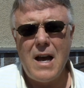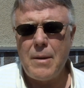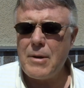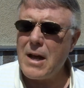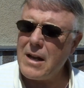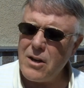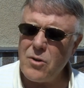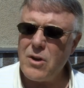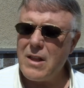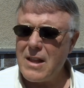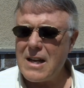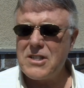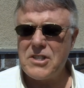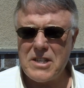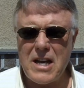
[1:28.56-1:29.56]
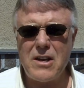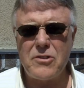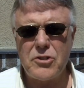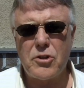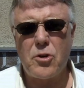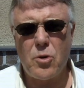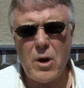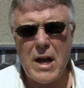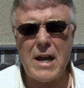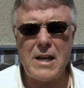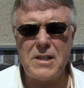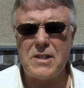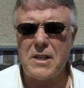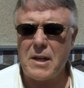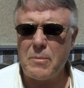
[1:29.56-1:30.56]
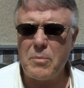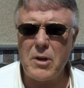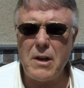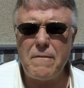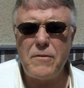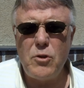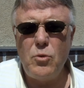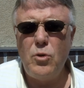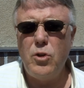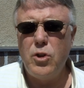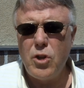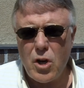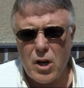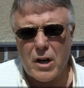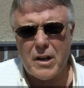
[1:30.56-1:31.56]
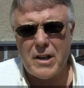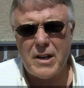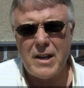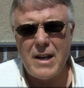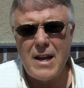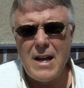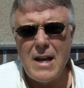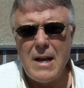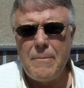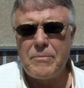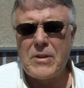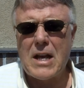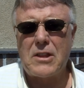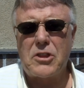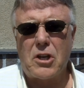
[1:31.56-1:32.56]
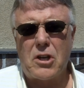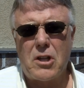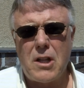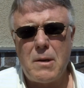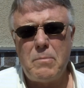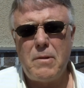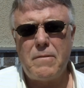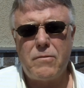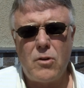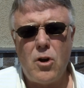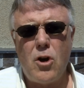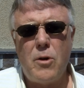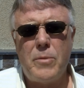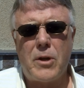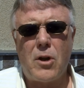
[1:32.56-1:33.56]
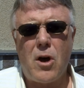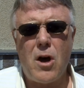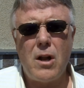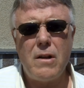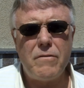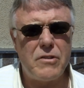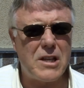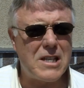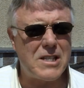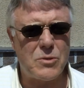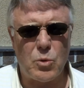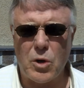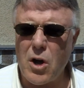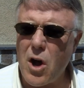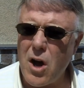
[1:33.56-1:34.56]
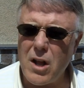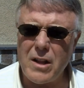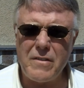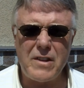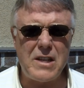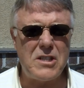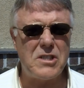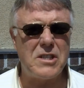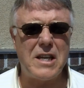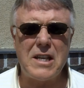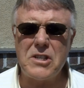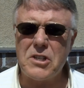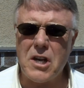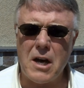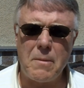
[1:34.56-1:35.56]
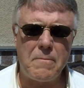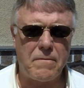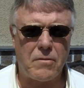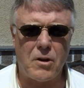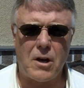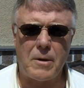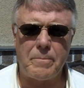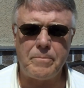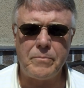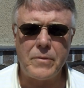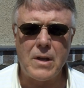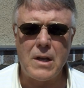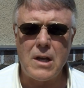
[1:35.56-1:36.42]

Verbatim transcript: I mean, I know that sounds crazy, but if you look at the Club of Rome and all of this, where all of these things come from,